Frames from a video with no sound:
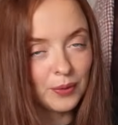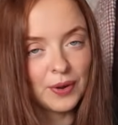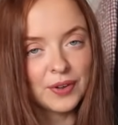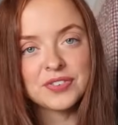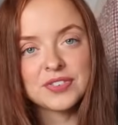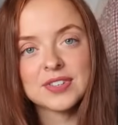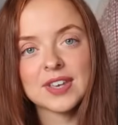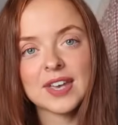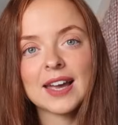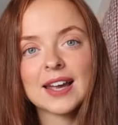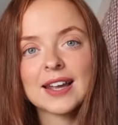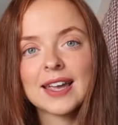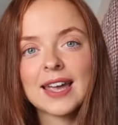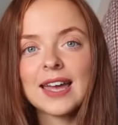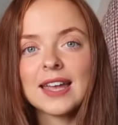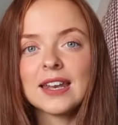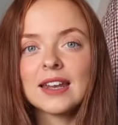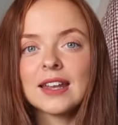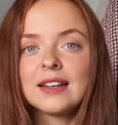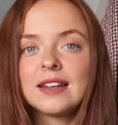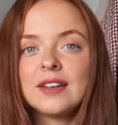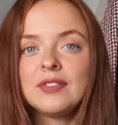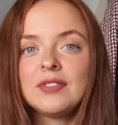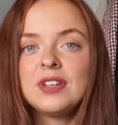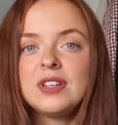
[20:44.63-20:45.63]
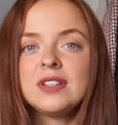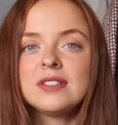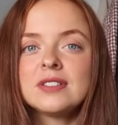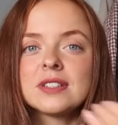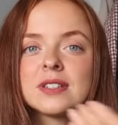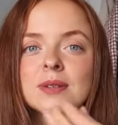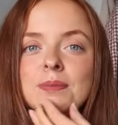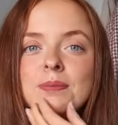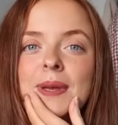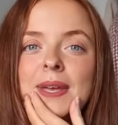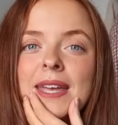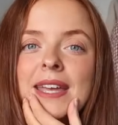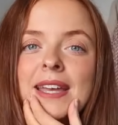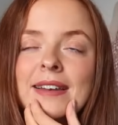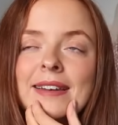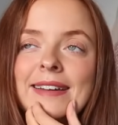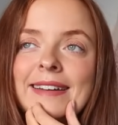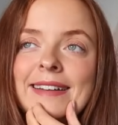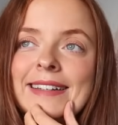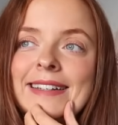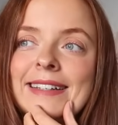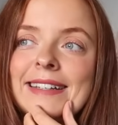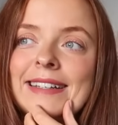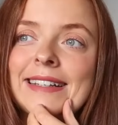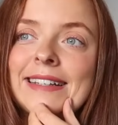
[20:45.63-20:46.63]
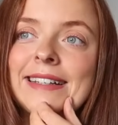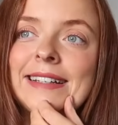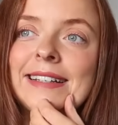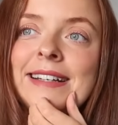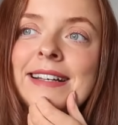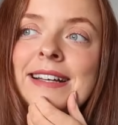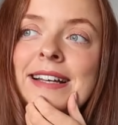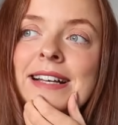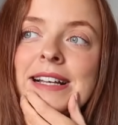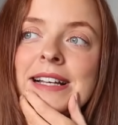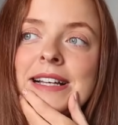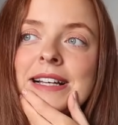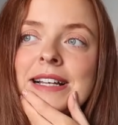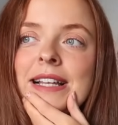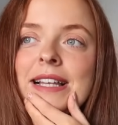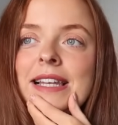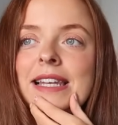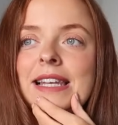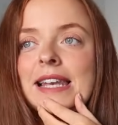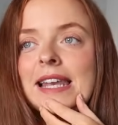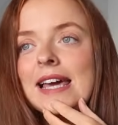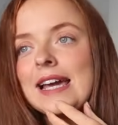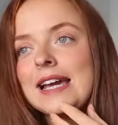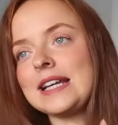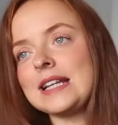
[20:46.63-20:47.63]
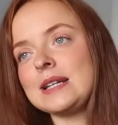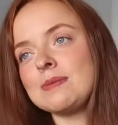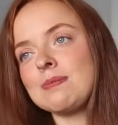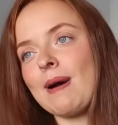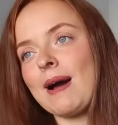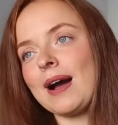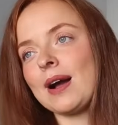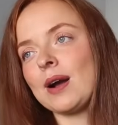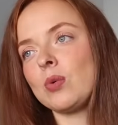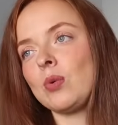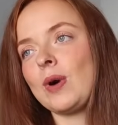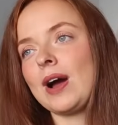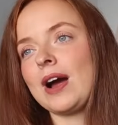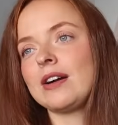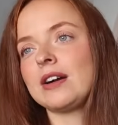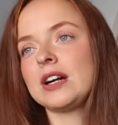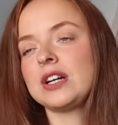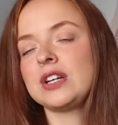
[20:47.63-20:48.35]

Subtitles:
which again, I never used to be like a laid back wearer.